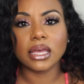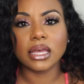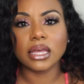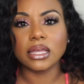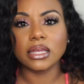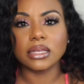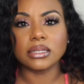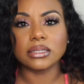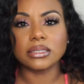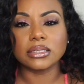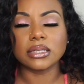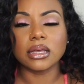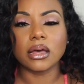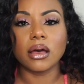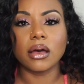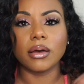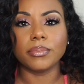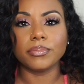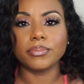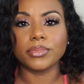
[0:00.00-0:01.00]
It's
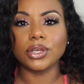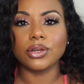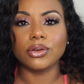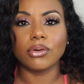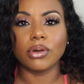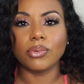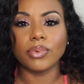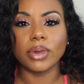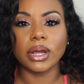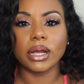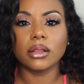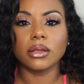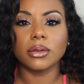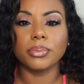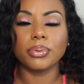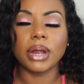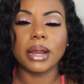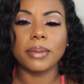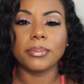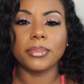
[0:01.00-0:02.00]
you know, a regular
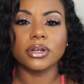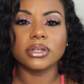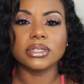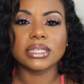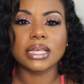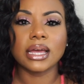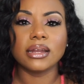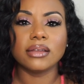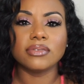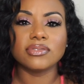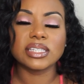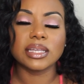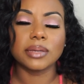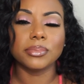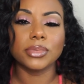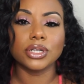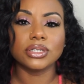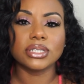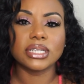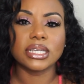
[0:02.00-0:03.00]
primer is kind of
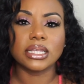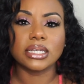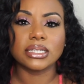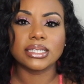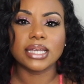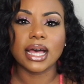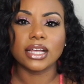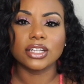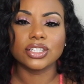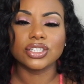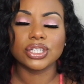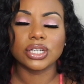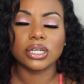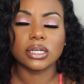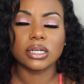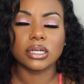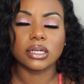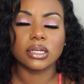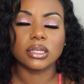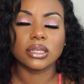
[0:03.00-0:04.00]
similar to the
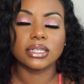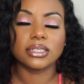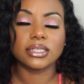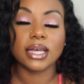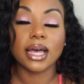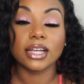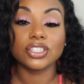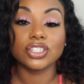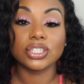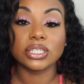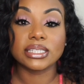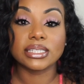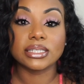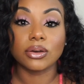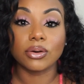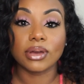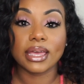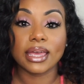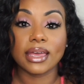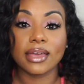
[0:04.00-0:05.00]
Tatcha
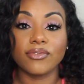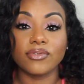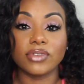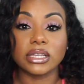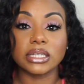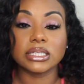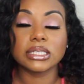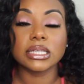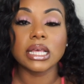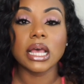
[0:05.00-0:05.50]
Silk Canvas.